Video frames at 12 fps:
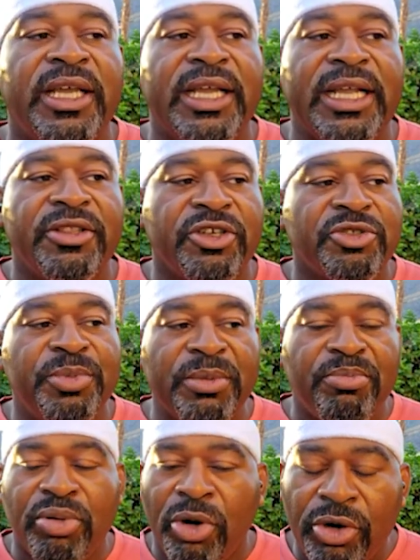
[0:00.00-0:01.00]
and there's
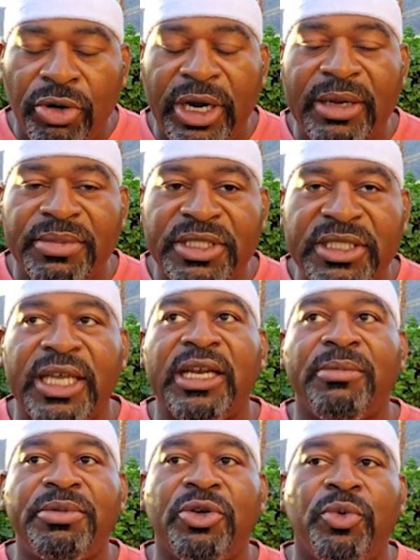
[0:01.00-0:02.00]
been programs set
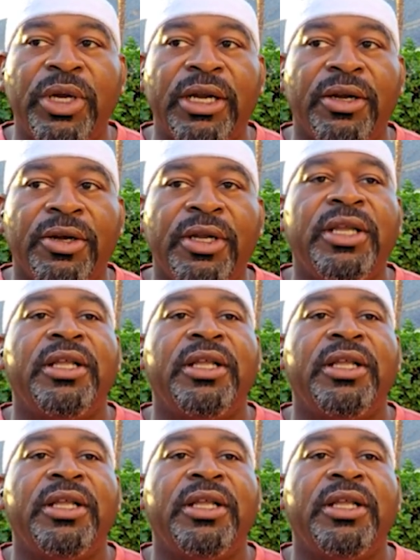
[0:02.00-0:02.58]
up to where